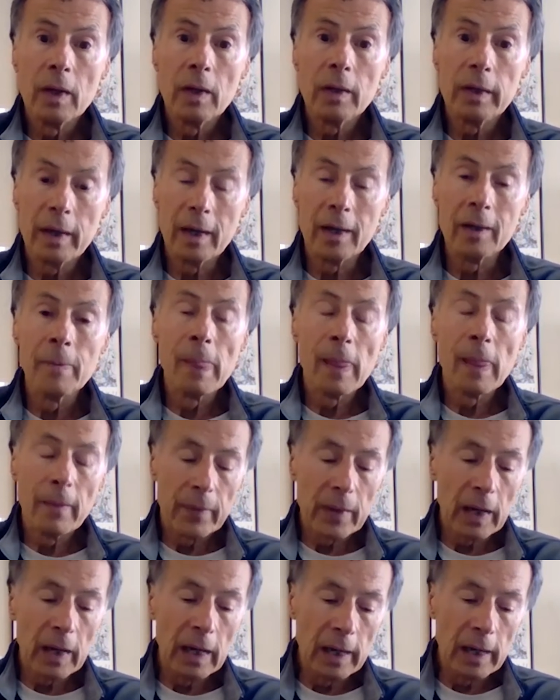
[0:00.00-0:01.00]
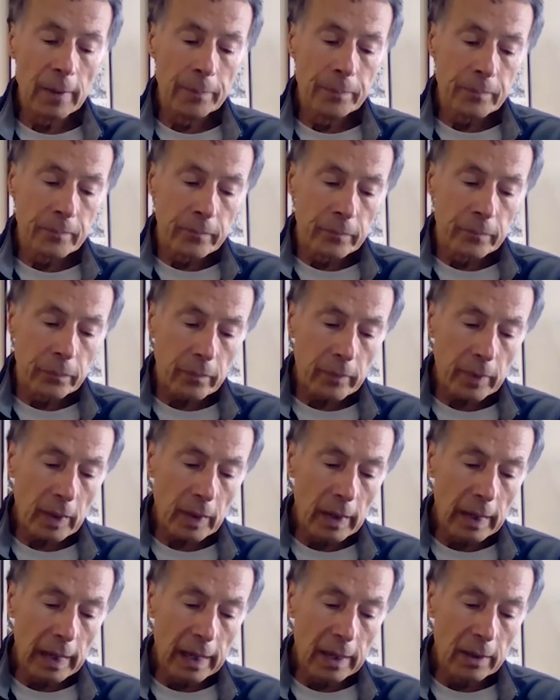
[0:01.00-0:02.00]
Yeah.
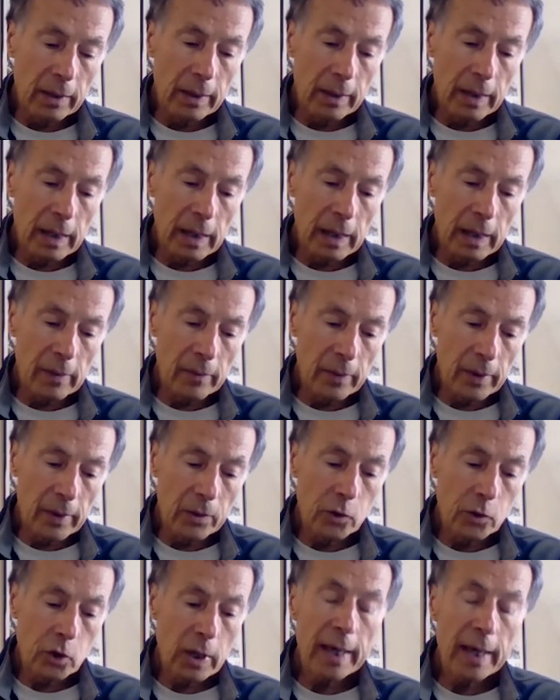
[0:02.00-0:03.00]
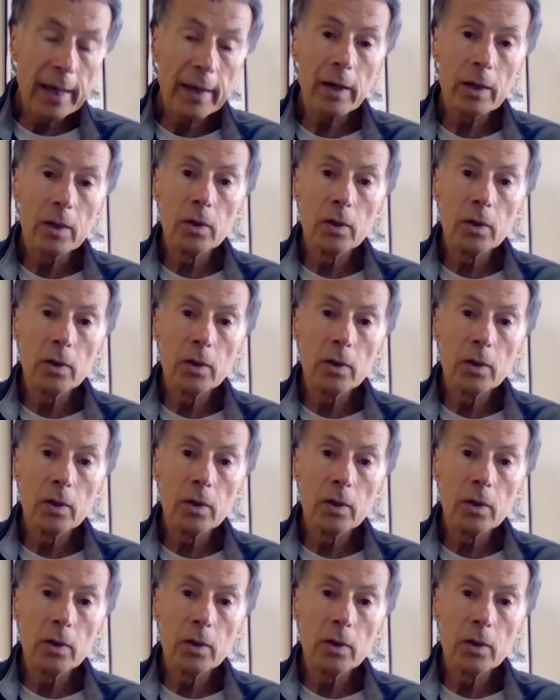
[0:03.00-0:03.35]
And then she had her